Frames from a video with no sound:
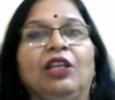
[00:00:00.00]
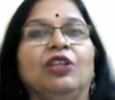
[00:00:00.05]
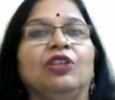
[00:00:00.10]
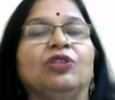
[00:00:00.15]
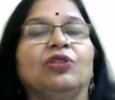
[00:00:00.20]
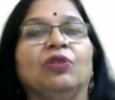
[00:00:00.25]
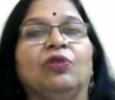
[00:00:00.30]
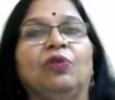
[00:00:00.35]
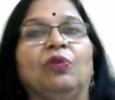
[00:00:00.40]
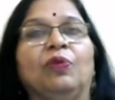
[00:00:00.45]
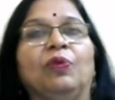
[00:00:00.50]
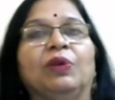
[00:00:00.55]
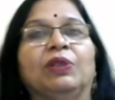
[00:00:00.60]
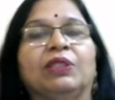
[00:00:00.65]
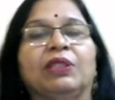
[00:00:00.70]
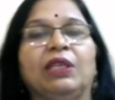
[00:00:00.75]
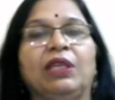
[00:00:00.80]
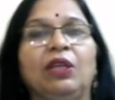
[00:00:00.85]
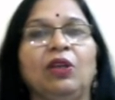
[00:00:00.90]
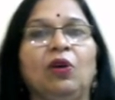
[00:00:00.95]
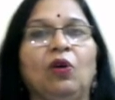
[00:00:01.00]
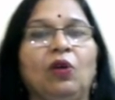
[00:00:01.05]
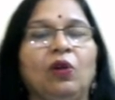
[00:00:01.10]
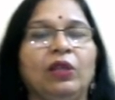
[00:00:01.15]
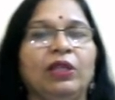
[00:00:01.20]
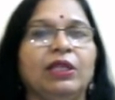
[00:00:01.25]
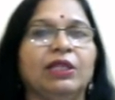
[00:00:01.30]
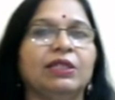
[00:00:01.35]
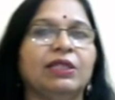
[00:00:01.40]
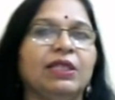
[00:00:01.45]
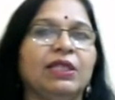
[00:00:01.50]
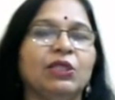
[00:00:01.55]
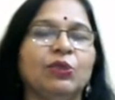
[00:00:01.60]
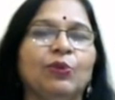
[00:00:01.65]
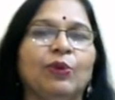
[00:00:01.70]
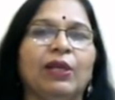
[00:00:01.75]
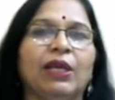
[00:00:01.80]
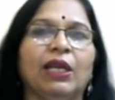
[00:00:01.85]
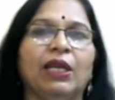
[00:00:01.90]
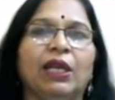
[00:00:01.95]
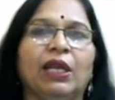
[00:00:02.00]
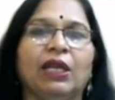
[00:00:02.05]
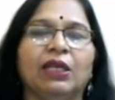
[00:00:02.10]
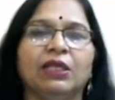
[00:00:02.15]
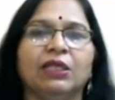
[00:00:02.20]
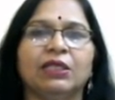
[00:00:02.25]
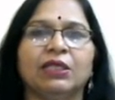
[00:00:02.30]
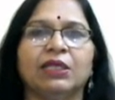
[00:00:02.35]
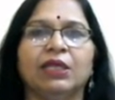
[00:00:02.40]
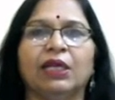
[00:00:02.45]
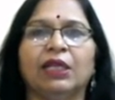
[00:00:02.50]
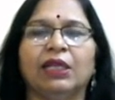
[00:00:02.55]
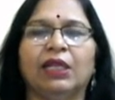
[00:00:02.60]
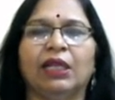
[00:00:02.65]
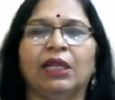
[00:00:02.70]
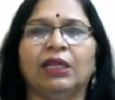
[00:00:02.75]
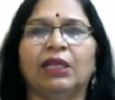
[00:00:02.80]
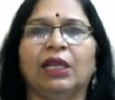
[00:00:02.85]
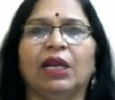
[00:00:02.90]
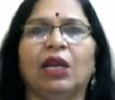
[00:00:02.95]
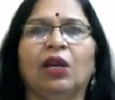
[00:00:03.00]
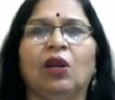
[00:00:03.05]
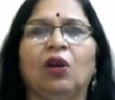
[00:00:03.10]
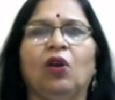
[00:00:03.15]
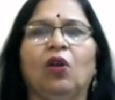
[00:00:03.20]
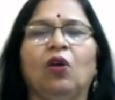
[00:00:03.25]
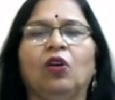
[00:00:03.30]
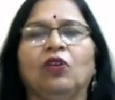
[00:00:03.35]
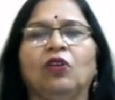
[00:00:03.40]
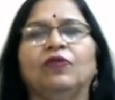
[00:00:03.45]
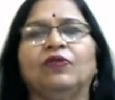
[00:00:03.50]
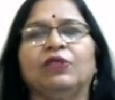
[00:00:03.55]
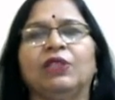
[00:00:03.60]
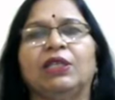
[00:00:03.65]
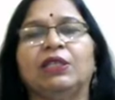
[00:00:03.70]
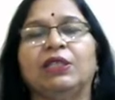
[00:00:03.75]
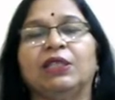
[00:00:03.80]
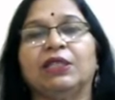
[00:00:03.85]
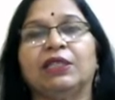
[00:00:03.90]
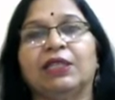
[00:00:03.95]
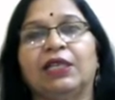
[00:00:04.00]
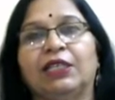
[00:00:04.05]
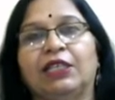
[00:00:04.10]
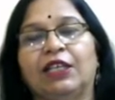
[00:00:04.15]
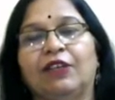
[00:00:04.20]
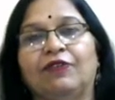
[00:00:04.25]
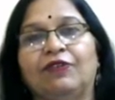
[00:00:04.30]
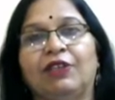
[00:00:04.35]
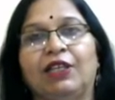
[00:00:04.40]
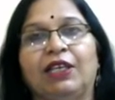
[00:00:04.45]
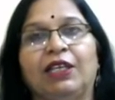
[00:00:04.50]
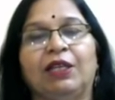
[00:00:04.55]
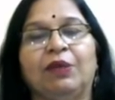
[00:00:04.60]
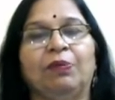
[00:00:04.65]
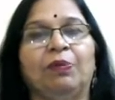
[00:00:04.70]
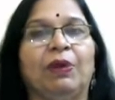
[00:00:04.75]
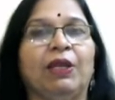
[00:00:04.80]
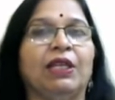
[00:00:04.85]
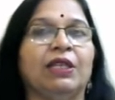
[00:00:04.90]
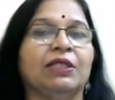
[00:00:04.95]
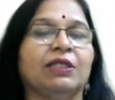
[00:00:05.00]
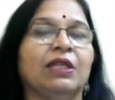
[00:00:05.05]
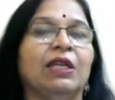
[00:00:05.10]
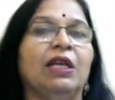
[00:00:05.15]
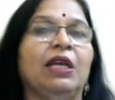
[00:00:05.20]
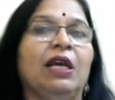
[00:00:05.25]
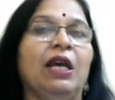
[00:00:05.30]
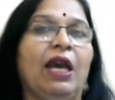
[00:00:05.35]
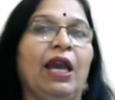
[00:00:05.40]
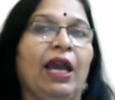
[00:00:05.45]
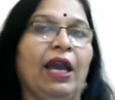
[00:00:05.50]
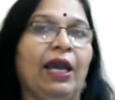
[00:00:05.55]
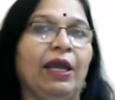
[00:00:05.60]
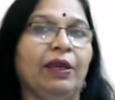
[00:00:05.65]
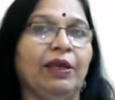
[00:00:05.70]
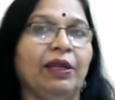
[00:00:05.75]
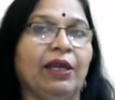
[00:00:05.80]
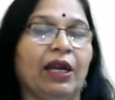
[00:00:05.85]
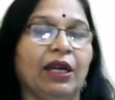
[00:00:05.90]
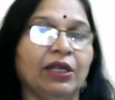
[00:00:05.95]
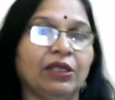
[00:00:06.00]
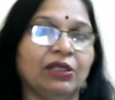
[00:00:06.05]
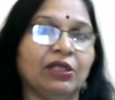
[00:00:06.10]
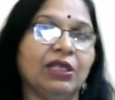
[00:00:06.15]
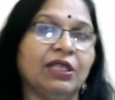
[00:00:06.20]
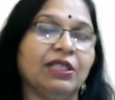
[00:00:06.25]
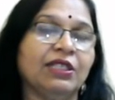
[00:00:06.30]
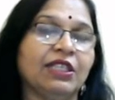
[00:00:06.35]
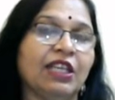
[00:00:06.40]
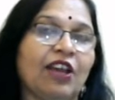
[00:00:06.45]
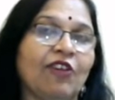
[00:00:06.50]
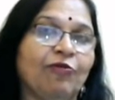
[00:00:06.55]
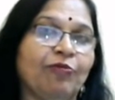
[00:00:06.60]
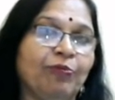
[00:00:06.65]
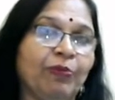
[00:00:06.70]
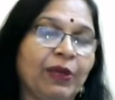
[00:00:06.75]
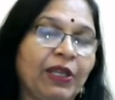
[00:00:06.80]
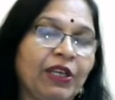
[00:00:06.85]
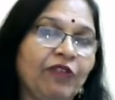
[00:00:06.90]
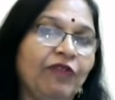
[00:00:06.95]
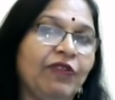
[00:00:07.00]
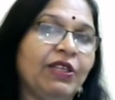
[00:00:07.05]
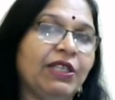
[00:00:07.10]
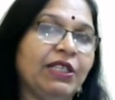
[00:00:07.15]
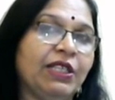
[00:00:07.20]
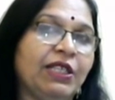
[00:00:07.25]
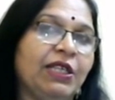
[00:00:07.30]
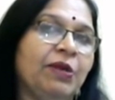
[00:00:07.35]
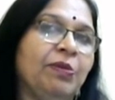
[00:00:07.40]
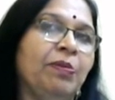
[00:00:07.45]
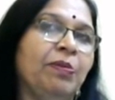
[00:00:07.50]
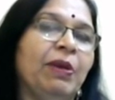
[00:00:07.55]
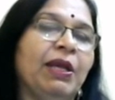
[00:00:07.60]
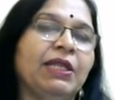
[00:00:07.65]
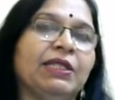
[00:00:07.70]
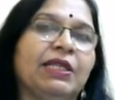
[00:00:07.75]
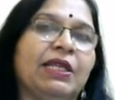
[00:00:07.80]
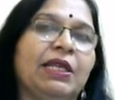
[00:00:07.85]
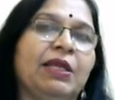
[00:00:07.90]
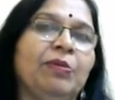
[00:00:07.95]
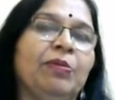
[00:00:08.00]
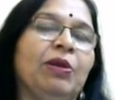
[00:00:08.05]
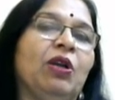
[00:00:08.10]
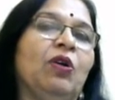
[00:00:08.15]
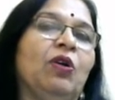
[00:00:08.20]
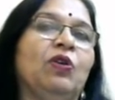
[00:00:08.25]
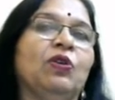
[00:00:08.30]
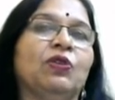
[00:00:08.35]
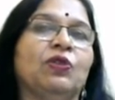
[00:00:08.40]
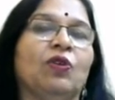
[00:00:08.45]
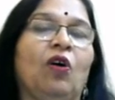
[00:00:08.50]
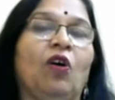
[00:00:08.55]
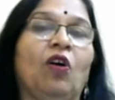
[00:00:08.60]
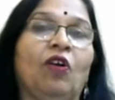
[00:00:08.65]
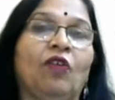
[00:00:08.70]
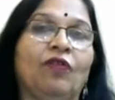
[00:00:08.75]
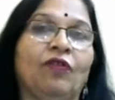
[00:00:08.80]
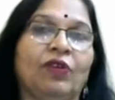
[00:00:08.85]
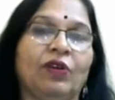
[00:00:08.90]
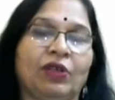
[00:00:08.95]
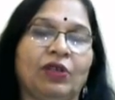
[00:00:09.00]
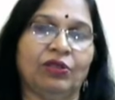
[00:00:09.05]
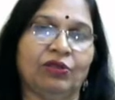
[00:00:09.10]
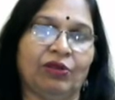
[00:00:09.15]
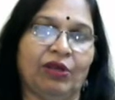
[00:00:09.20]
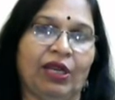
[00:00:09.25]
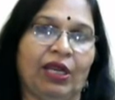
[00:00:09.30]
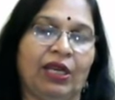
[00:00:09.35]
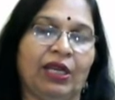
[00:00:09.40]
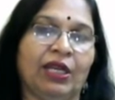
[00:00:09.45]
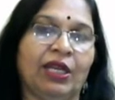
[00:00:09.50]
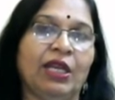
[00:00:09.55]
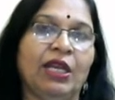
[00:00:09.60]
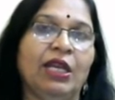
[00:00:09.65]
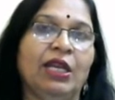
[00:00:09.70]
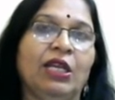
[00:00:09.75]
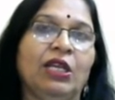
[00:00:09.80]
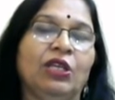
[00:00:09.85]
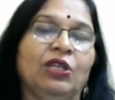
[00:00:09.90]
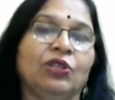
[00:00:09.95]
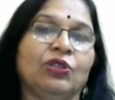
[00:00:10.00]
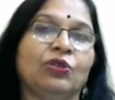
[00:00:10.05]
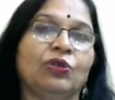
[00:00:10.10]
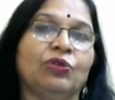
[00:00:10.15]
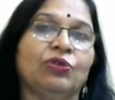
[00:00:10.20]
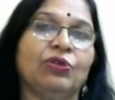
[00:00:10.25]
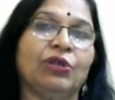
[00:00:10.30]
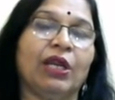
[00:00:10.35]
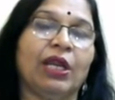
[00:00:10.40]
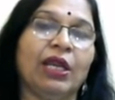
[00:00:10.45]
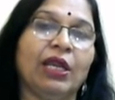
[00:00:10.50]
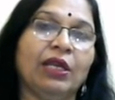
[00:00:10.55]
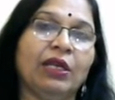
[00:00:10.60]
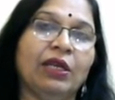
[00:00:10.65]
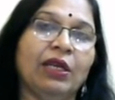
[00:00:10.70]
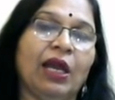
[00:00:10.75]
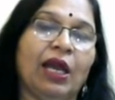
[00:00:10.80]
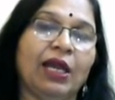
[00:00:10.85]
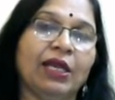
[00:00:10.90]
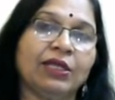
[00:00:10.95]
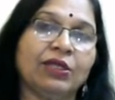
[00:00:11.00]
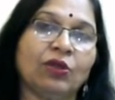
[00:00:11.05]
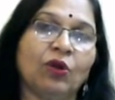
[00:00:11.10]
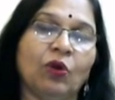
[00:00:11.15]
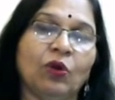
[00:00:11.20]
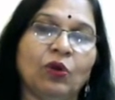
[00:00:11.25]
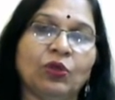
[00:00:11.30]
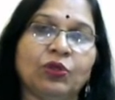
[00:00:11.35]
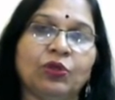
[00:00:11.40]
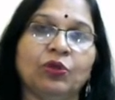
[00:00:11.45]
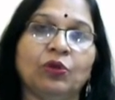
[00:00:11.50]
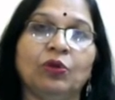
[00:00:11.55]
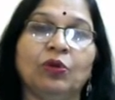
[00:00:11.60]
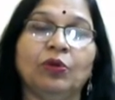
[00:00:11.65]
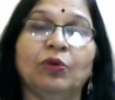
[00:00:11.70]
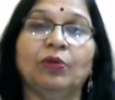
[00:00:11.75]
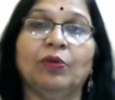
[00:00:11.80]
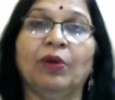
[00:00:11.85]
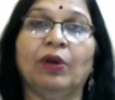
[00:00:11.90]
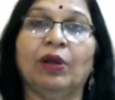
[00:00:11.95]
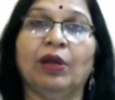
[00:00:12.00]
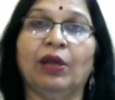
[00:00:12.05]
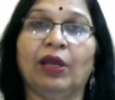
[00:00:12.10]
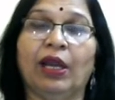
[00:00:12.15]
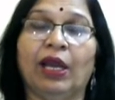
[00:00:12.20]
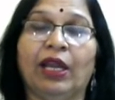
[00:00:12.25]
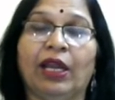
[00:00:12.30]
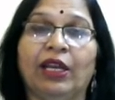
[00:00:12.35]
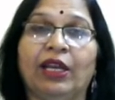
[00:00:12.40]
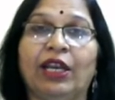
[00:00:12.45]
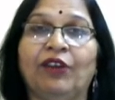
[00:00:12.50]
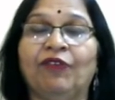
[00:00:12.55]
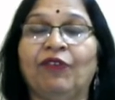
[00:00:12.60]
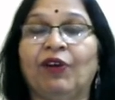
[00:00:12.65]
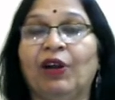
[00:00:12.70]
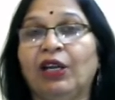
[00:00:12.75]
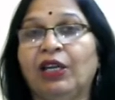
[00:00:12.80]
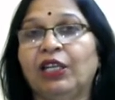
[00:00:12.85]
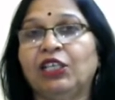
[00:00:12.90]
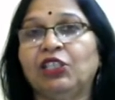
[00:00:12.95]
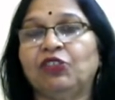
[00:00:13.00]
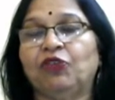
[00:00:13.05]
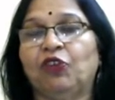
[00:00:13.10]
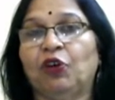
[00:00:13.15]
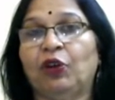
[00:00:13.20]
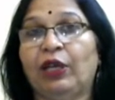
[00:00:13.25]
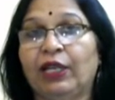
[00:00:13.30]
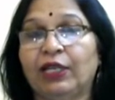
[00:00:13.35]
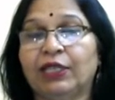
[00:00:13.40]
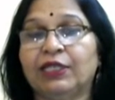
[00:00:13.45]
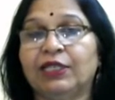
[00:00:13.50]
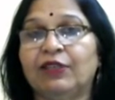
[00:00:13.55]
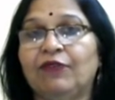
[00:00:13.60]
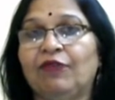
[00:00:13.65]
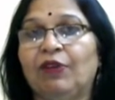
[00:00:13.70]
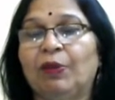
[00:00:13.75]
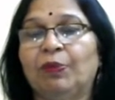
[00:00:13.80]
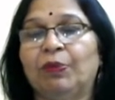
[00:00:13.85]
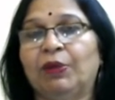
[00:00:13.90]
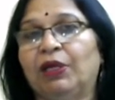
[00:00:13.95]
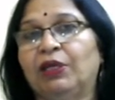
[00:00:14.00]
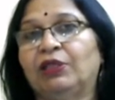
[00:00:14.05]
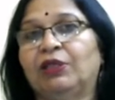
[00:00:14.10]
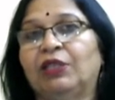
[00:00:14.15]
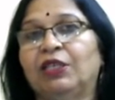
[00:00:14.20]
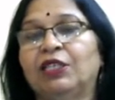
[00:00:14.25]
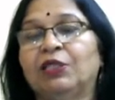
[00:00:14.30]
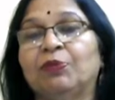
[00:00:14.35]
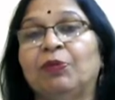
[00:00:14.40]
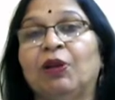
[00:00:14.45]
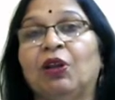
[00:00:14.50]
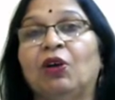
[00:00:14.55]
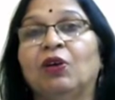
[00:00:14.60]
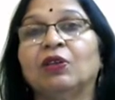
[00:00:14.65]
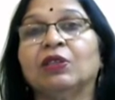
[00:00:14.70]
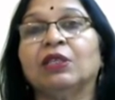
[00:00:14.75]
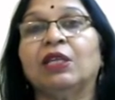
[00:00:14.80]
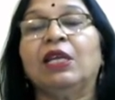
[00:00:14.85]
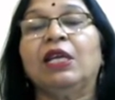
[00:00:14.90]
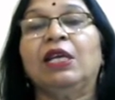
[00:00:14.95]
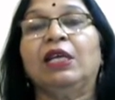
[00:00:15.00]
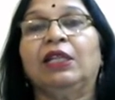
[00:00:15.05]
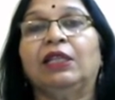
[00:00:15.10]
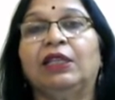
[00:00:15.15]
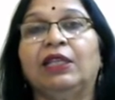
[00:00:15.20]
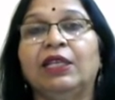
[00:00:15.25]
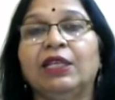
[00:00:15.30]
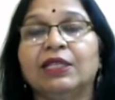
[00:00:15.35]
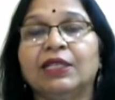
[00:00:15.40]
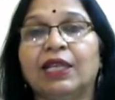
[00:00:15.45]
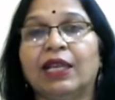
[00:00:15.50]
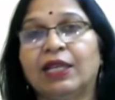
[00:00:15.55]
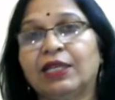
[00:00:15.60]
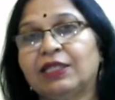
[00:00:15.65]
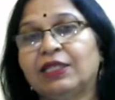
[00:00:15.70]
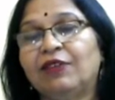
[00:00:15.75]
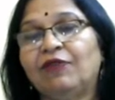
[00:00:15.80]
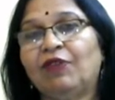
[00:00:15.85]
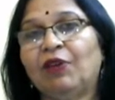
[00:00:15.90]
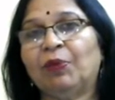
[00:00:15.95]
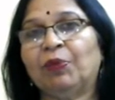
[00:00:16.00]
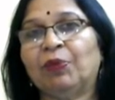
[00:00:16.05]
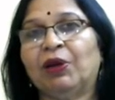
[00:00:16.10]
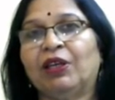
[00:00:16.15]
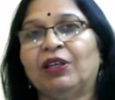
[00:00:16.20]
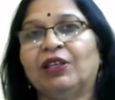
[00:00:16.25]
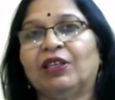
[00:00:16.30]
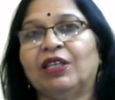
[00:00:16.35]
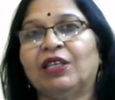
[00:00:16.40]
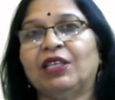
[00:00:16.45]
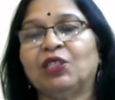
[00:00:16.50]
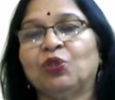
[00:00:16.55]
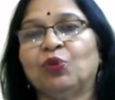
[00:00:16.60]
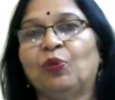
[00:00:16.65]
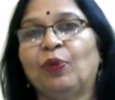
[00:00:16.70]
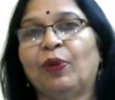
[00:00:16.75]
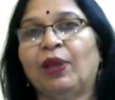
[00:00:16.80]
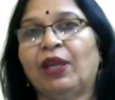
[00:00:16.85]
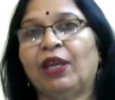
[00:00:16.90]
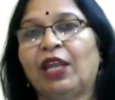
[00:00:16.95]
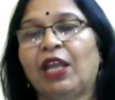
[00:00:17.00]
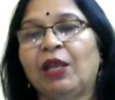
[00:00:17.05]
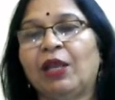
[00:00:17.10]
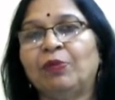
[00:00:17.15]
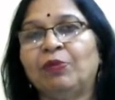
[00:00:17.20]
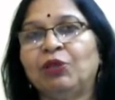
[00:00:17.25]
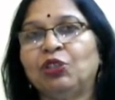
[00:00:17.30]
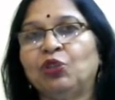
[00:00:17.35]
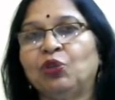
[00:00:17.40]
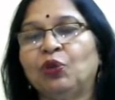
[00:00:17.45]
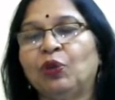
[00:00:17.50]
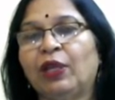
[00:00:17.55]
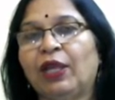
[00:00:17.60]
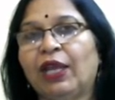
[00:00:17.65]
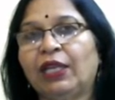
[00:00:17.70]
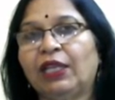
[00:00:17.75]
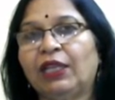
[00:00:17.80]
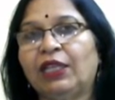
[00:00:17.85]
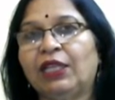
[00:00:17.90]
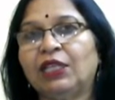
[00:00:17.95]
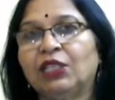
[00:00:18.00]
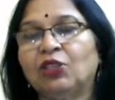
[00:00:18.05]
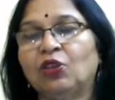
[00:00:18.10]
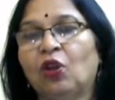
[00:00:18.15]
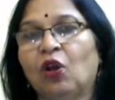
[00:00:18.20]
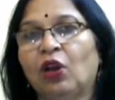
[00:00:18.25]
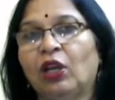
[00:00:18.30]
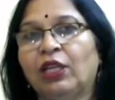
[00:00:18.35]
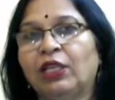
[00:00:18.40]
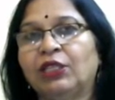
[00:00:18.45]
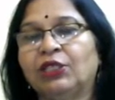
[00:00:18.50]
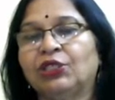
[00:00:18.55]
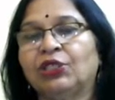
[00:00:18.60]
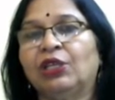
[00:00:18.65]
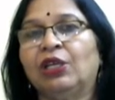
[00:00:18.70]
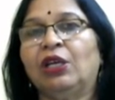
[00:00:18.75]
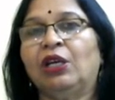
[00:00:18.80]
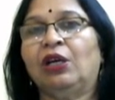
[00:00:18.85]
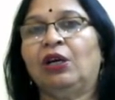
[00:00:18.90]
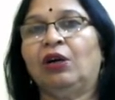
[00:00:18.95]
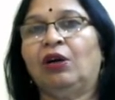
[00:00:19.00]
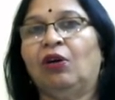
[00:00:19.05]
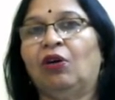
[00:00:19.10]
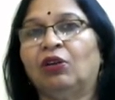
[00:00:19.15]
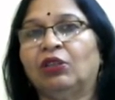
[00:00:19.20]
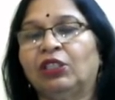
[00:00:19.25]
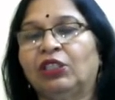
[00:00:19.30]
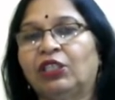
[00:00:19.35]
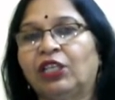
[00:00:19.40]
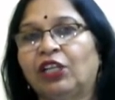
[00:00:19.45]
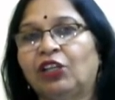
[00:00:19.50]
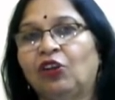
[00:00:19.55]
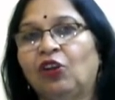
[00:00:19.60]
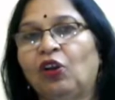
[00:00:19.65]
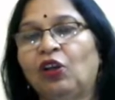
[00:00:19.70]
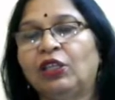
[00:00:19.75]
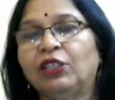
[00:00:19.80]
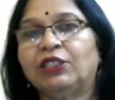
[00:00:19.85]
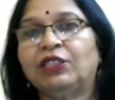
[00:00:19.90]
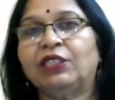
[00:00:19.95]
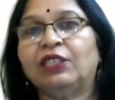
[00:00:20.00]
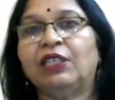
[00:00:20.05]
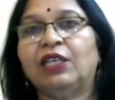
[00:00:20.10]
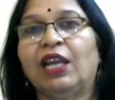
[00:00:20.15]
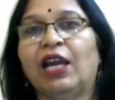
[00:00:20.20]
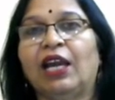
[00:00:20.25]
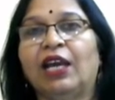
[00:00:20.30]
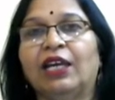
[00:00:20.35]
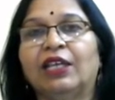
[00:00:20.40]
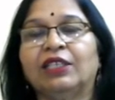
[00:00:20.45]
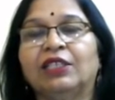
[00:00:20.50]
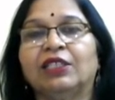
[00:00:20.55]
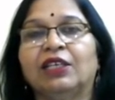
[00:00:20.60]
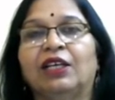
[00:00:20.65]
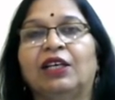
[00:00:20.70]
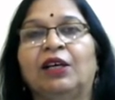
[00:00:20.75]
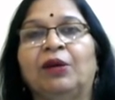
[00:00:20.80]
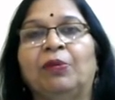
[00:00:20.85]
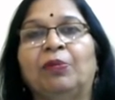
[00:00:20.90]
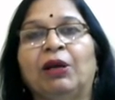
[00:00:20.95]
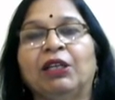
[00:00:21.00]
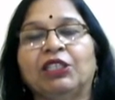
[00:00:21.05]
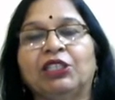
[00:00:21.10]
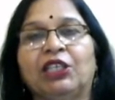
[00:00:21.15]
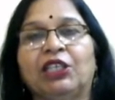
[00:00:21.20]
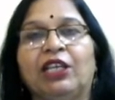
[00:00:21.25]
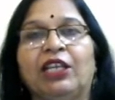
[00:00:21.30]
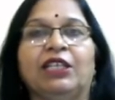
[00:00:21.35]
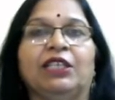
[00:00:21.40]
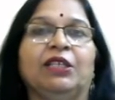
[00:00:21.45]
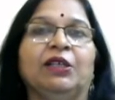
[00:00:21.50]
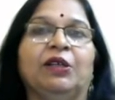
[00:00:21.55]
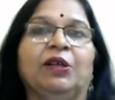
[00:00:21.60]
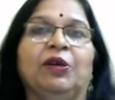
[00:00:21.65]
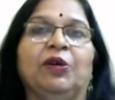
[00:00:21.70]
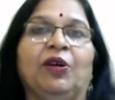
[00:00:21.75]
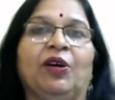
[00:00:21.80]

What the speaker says: So, seeing all these things, we can understand that there are a lot of changes that have taken place, and countries have benefited immensely because of trade. So trade has also had advantage for less developed countries because these less developed countries were able to get this knowledge or the technology at a much later